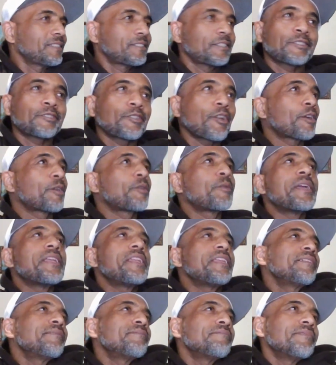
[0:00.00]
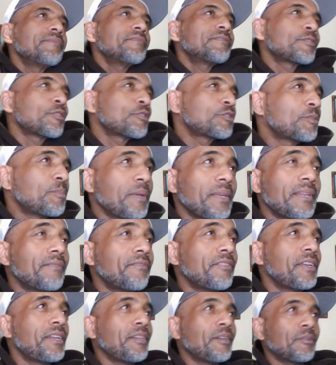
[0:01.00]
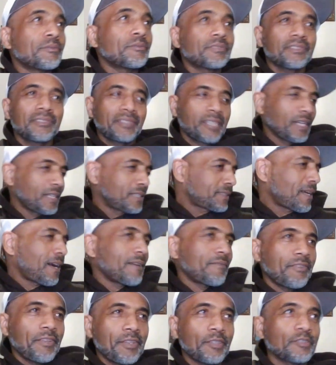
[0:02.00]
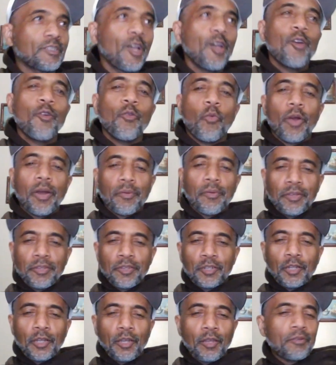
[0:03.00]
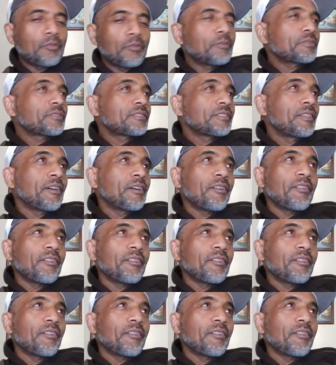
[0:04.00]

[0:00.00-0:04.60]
just start creating social media videos, TikTok videos, wearing your clothes.